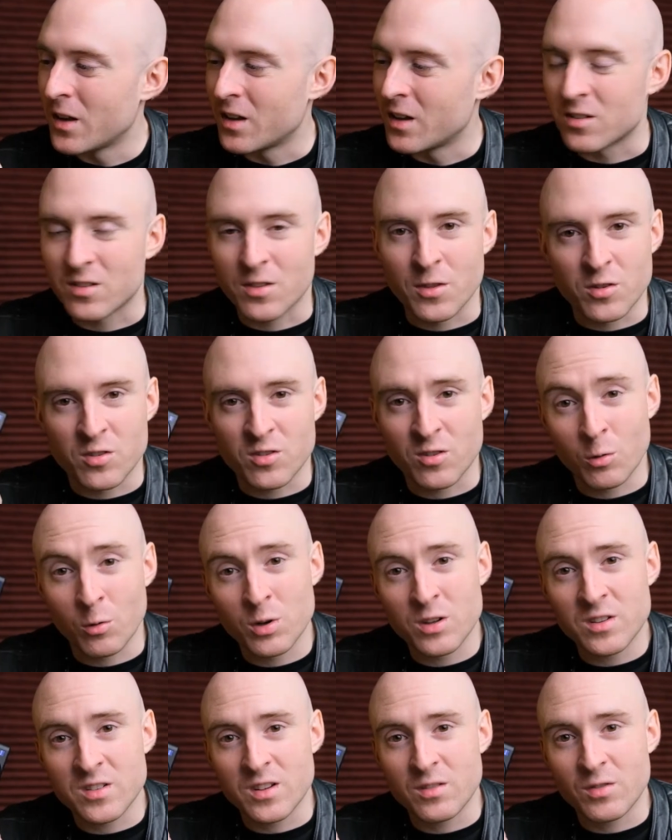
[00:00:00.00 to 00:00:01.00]
It's the
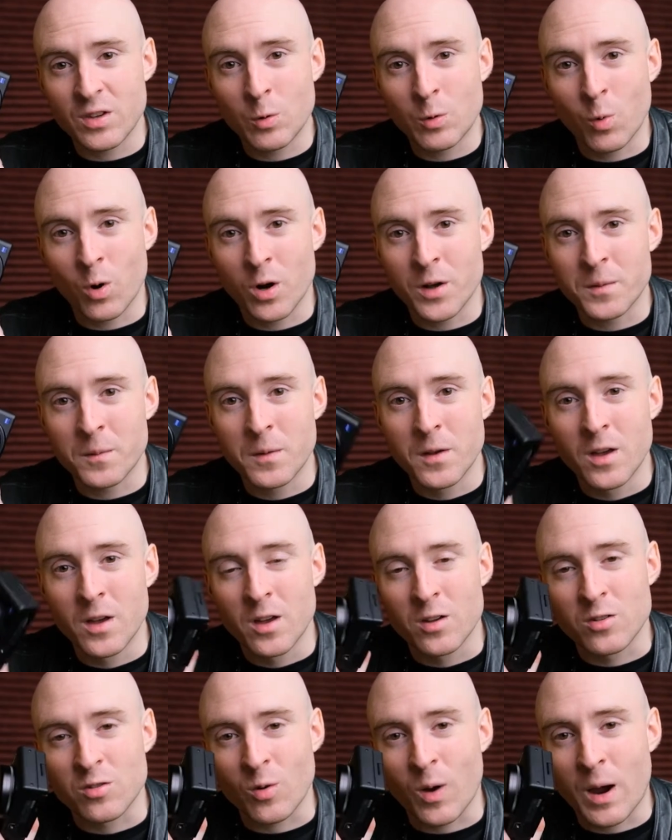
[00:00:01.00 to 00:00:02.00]
Sony ZV-1.
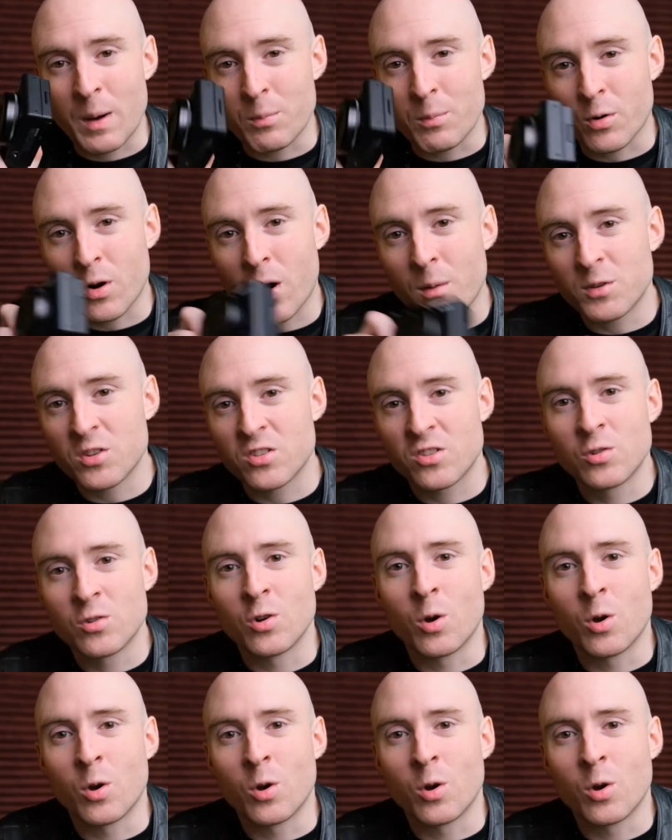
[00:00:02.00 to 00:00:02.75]
So I promise you,